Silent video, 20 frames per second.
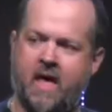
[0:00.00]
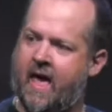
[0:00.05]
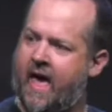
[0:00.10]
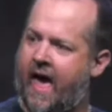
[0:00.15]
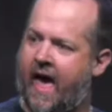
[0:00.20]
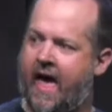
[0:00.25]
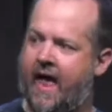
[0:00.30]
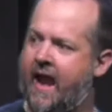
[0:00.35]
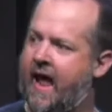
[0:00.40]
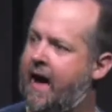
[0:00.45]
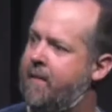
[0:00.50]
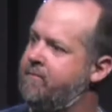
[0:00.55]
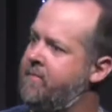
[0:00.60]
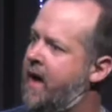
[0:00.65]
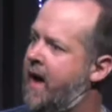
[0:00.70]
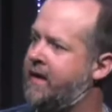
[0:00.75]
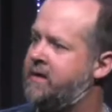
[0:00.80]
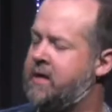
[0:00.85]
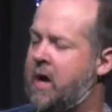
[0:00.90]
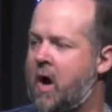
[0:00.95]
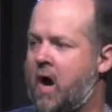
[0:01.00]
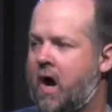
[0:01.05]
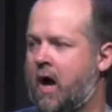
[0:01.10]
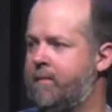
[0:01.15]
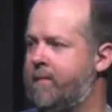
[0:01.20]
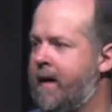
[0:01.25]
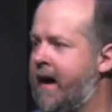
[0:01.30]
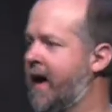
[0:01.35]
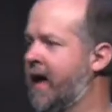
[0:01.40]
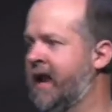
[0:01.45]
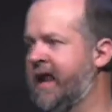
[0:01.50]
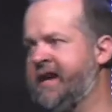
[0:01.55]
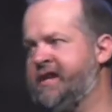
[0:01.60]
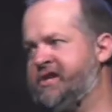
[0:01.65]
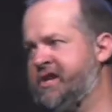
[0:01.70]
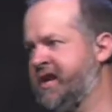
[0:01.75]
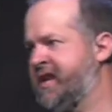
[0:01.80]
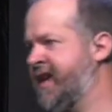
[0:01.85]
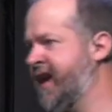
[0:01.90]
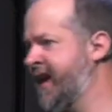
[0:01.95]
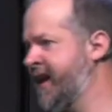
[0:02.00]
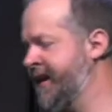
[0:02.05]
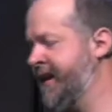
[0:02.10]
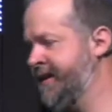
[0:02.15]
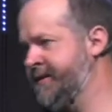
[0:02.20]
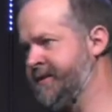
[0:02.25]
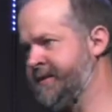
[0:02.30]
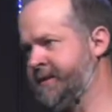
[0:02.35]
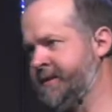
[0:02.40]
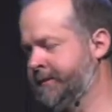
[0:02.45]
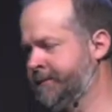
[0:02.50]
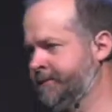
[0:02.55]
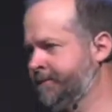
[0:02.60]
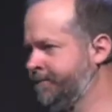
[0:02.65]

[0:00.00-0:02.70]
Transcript: And I'm not talking about Alicia Keys.